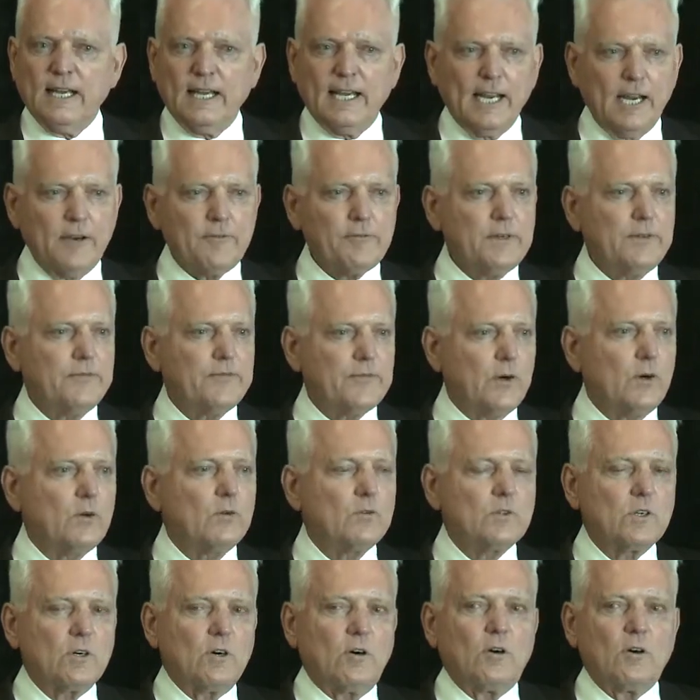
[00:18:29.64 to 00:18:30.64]
Every phone
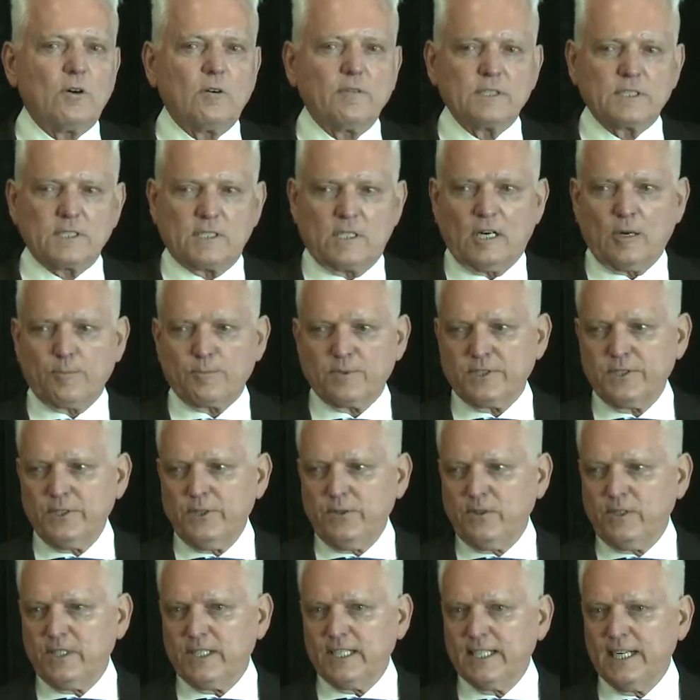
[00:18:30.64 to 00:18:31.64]
call is an
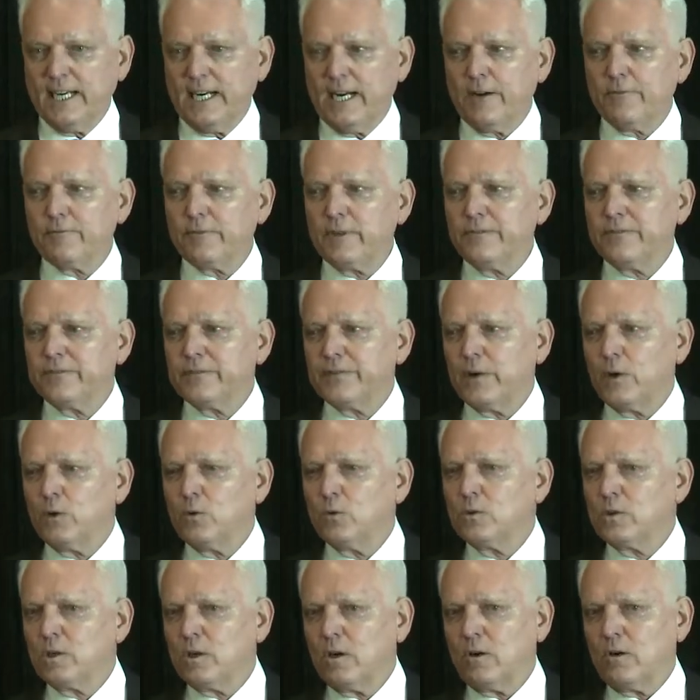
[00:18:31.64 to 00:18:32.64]
opportunity. Every
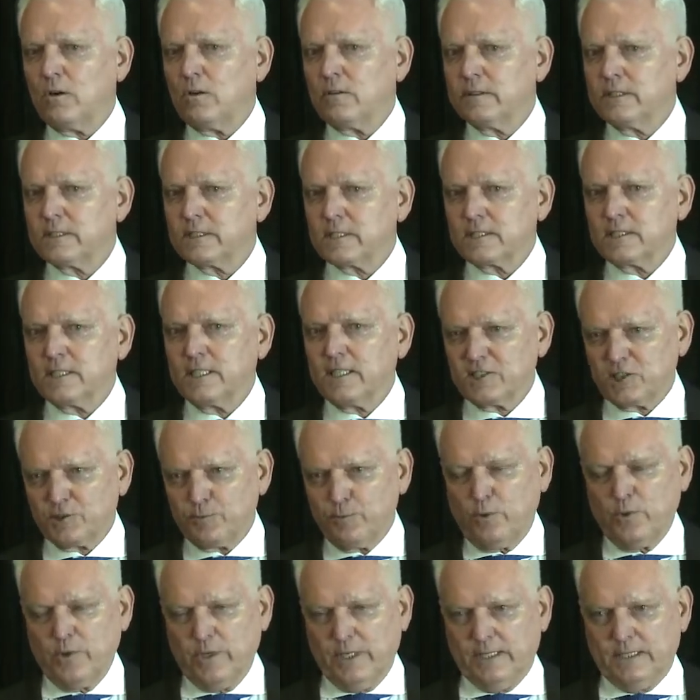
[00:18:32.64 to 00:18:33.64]
phone call is a touch
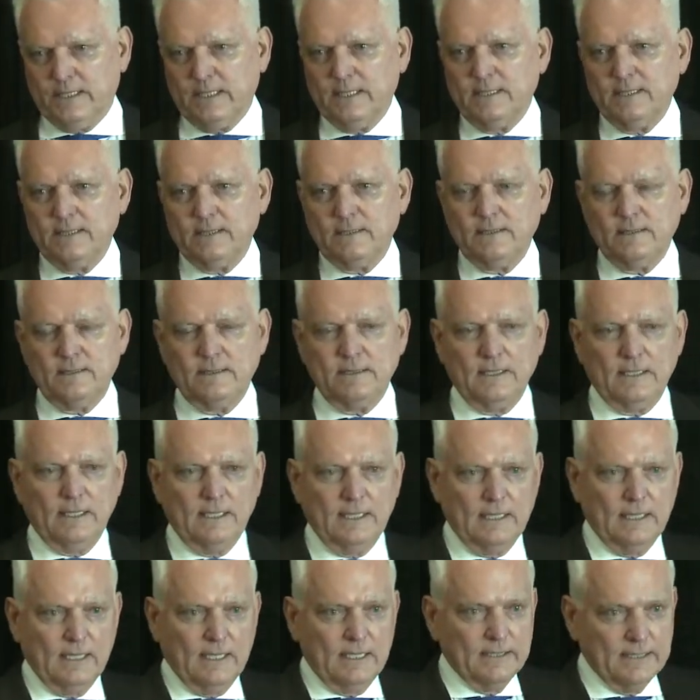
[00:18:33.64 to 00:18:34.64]
point.
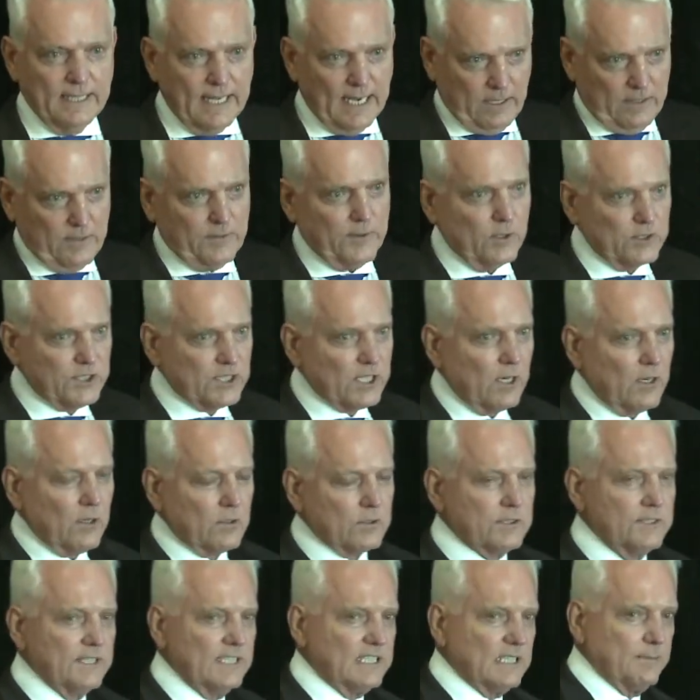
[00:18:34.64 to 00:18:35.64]
Now, those
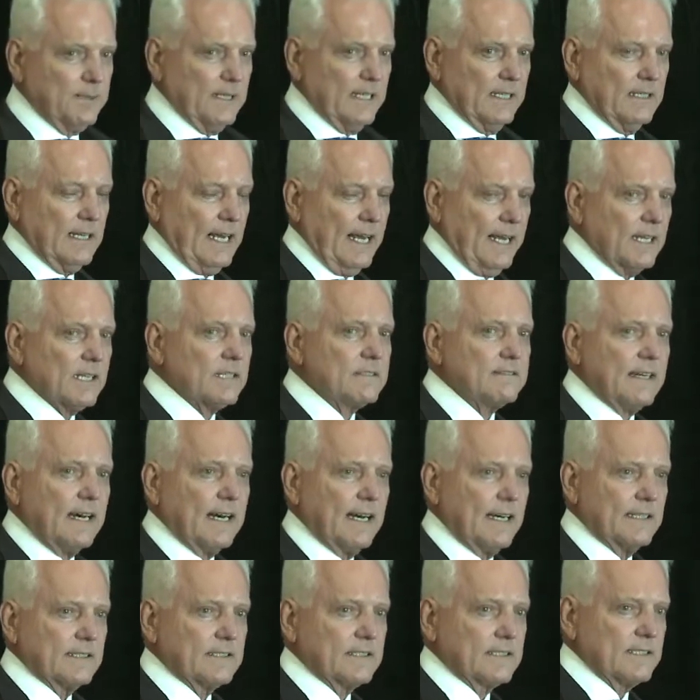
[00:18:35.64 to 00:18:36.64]
calls need to be
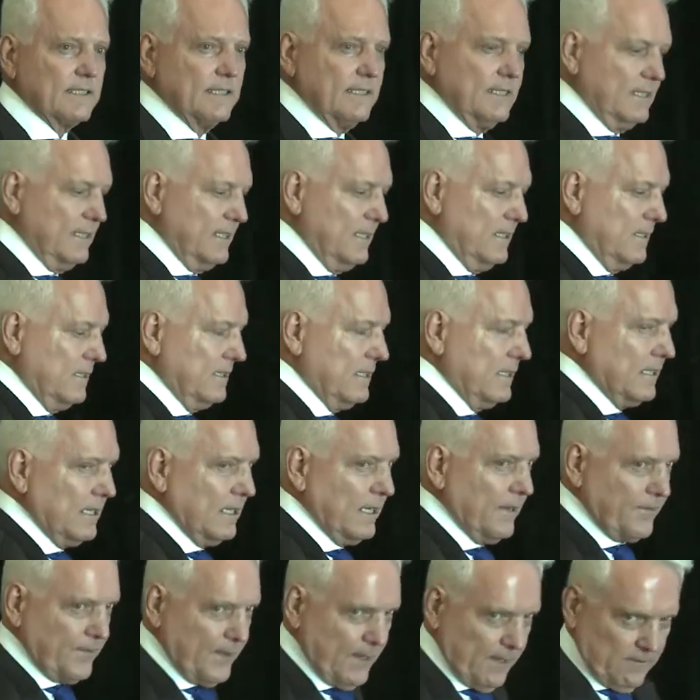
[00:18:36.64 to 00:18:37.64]
analyzed.
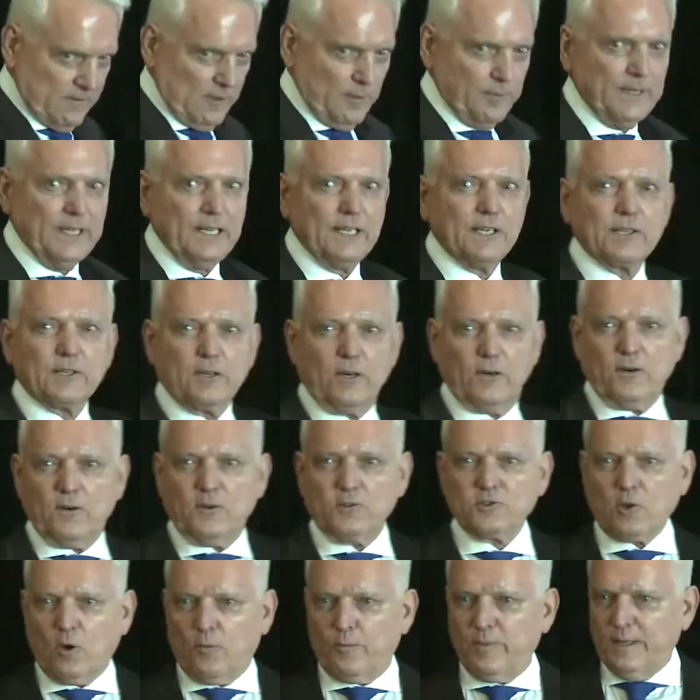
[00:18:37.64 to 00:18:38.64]
If they're repeat
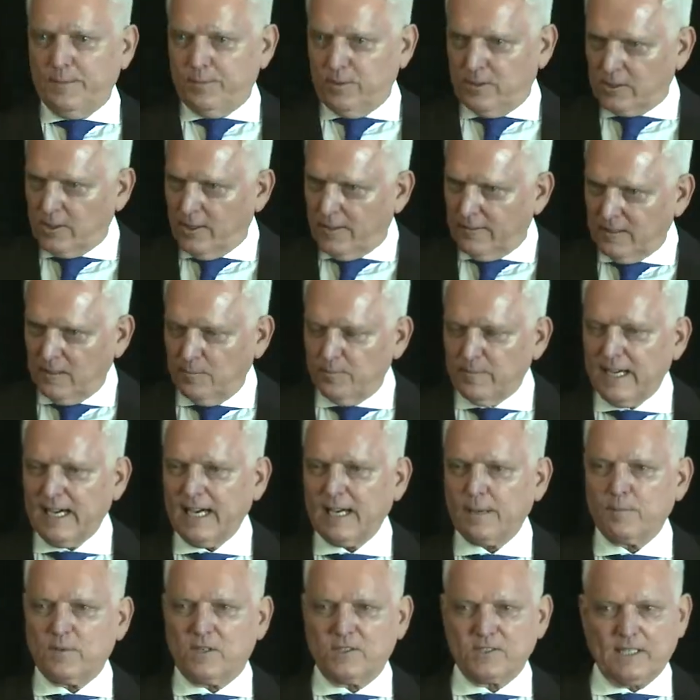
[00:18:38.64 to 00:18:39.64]
calls or people calling
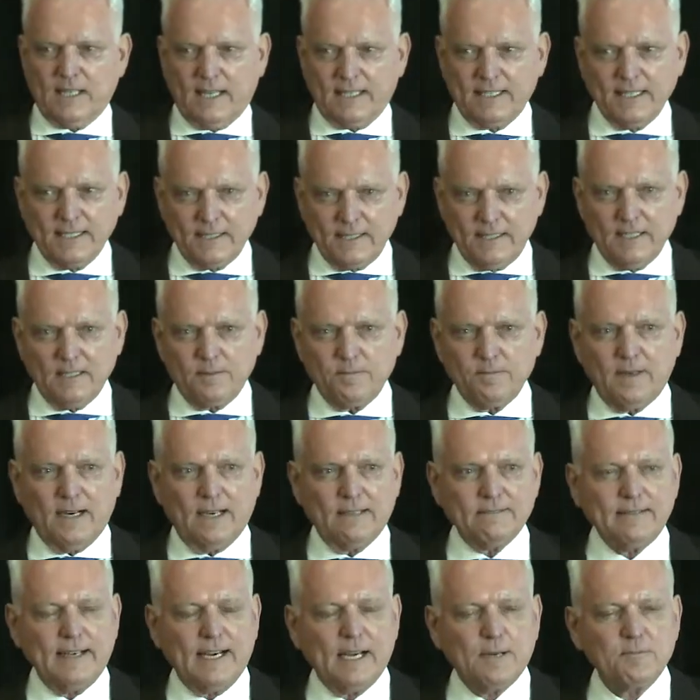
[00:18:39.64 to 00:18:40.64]
back because I didn't get my
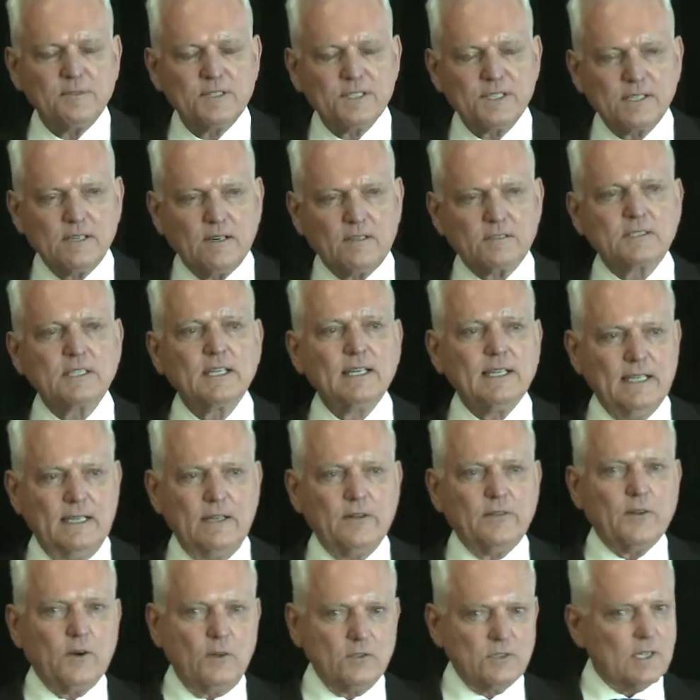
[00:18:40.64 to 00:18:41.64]
lab results,
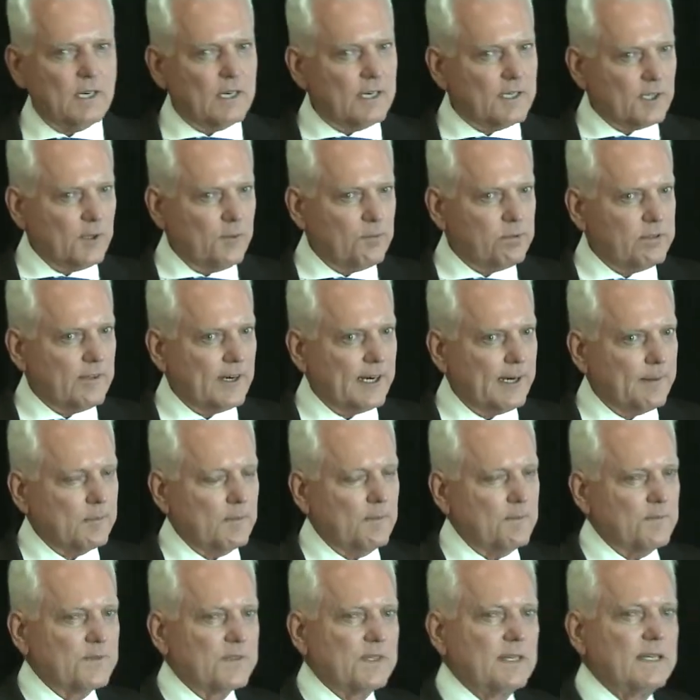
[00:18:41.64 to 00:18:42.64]
those are other
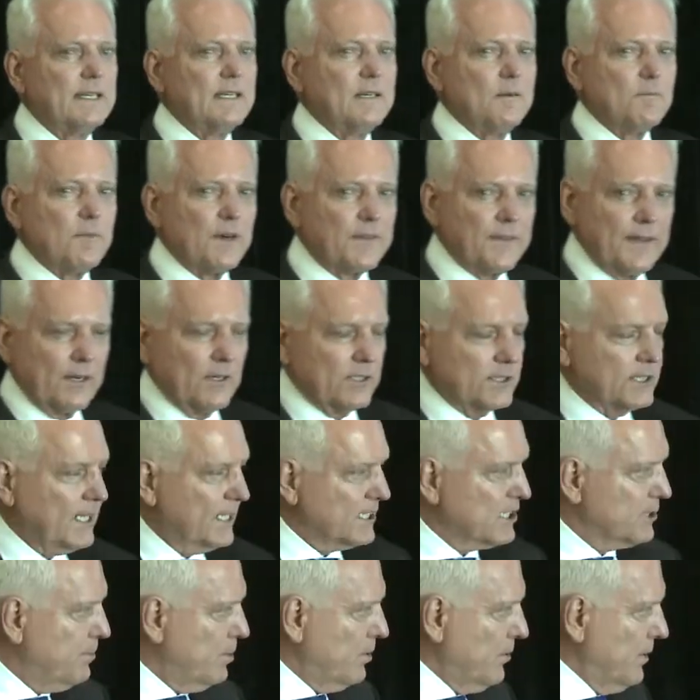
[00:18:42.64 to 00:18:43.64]
problems, but they are
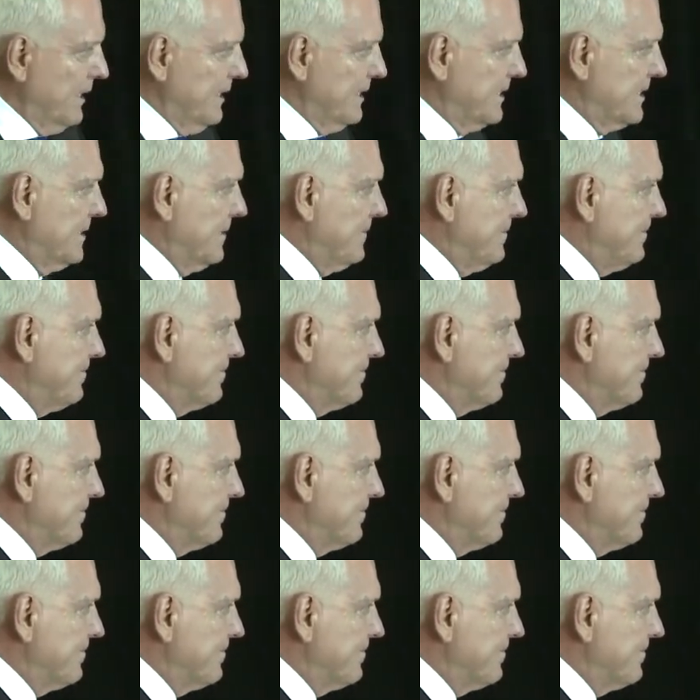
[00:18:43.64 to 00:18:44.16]
touch points.